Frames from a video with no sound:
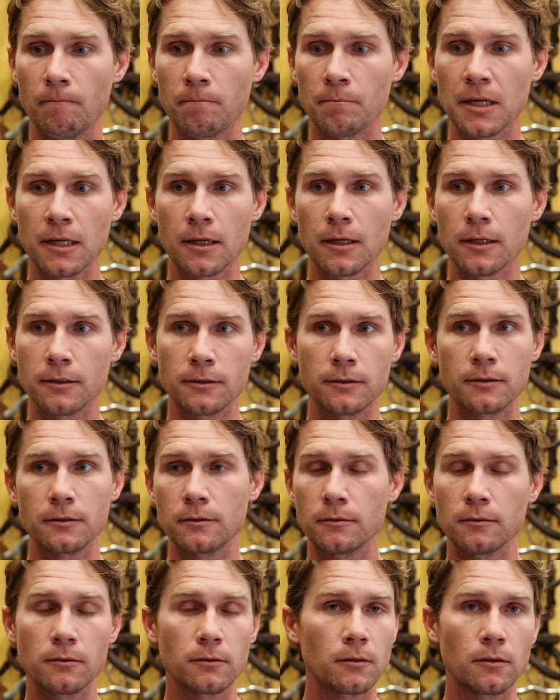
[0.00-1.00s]

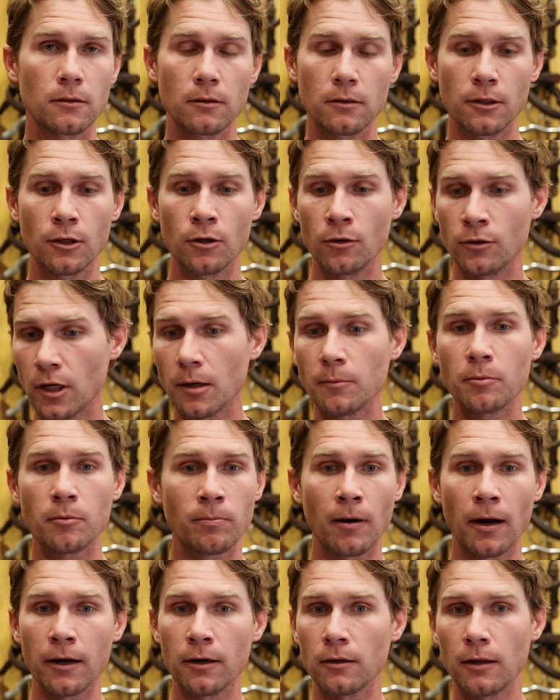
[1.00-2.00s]
because double
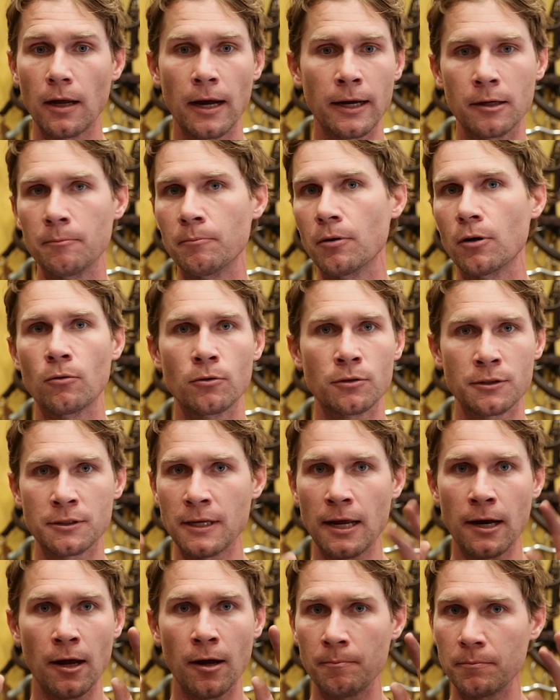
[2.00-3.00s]
bridle, I can put a horse's
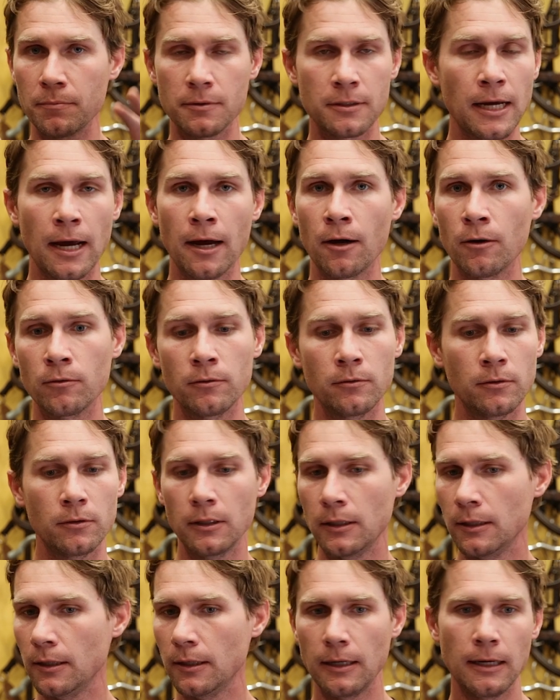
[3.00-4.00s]
head up, down,
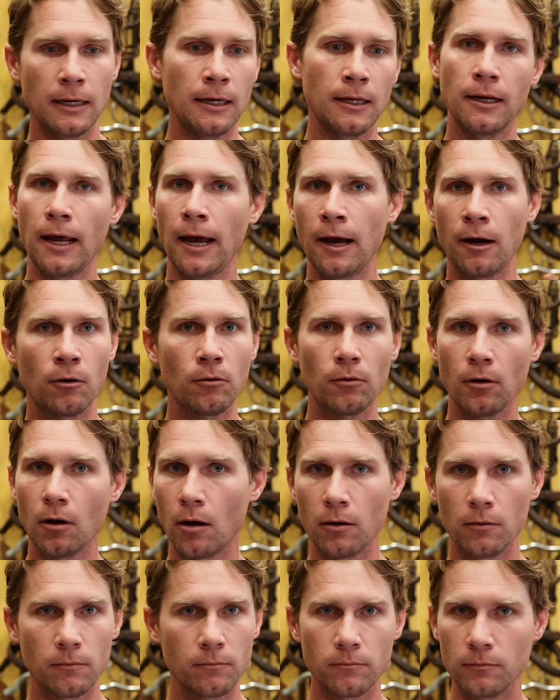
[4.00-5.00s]
in, out,
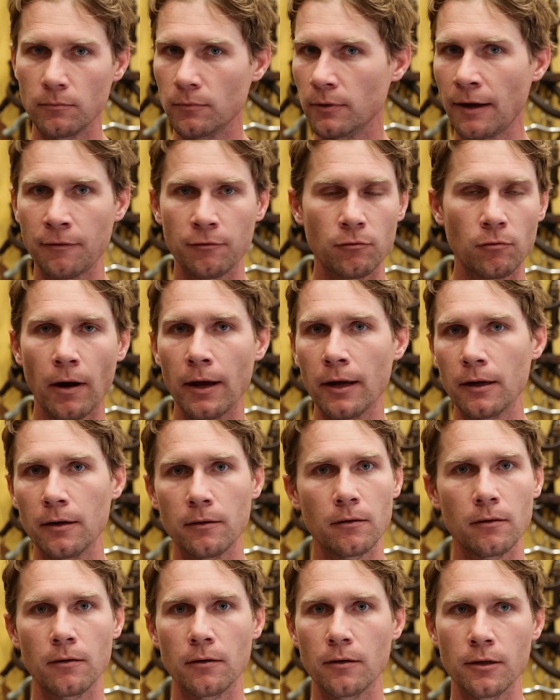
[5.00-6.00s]
left, right.
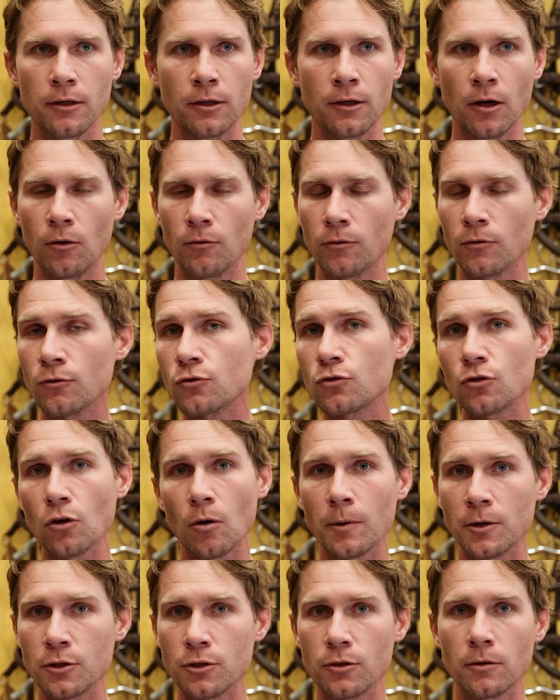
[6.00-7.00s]
There's so
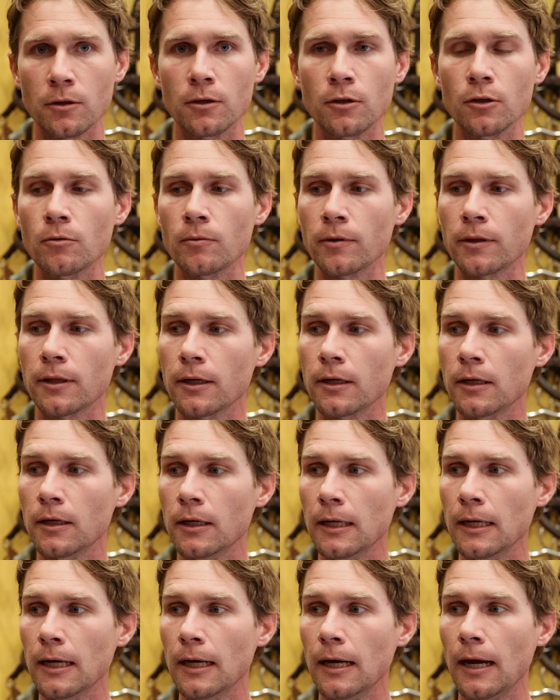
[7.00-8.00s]
much you can do with it.
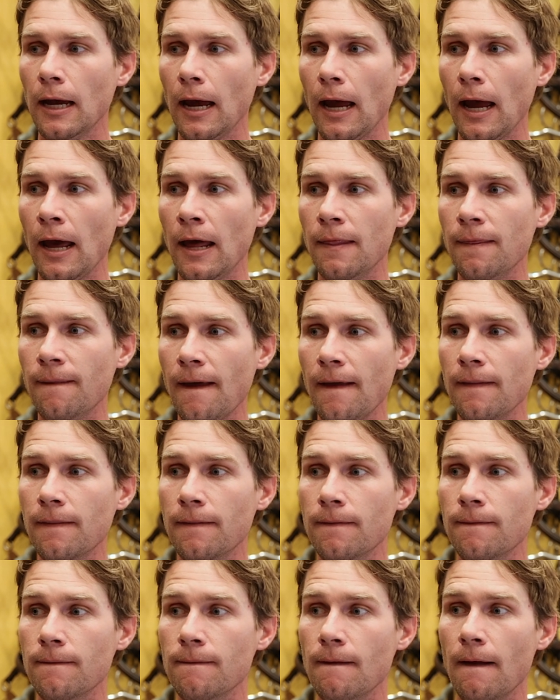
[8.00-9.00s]
And
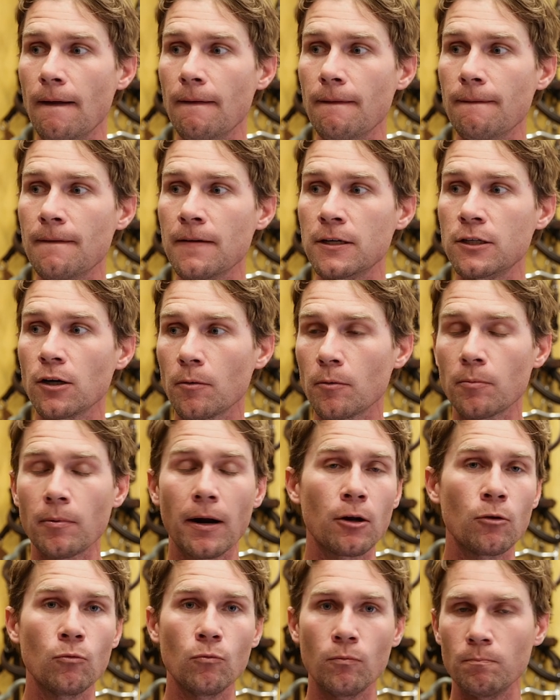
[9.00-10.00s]
then the double
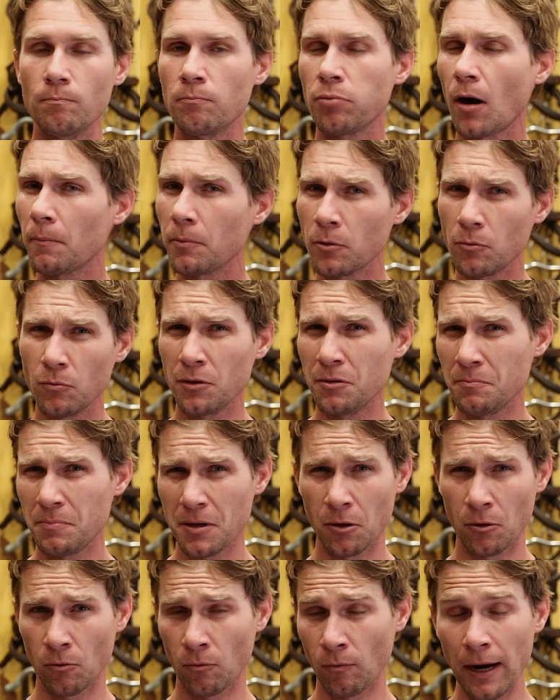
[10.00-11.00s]
bridle probably wouldn't
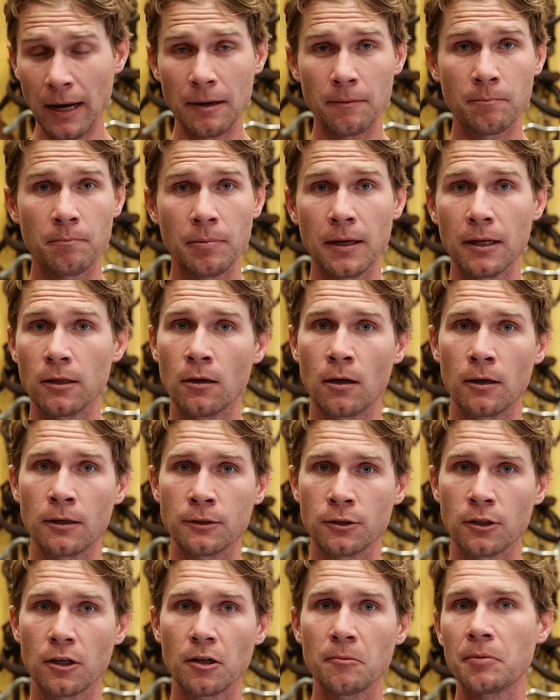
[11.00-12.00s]
be the right bit long
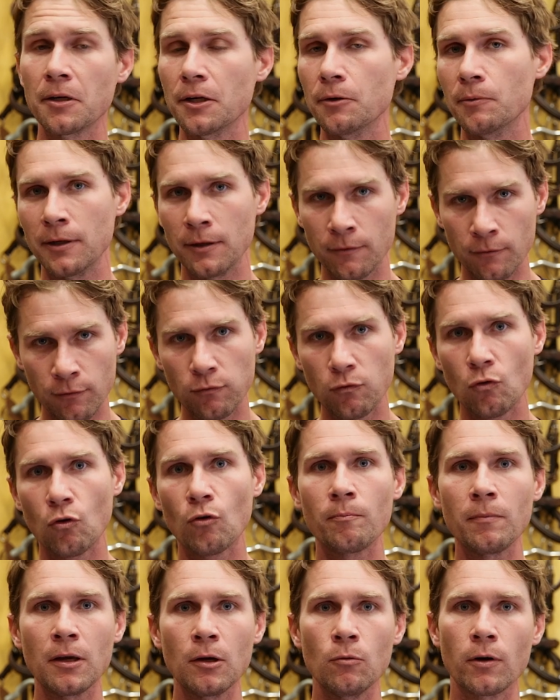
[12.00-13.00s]
term, but it would
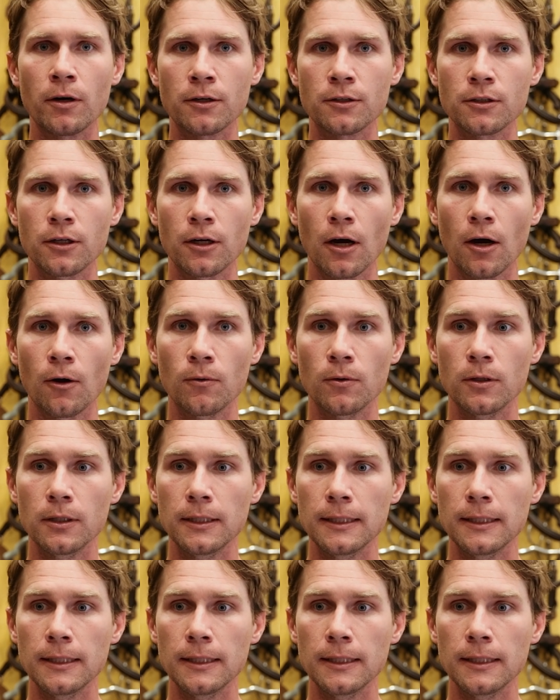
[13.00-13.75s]
inform me where to go.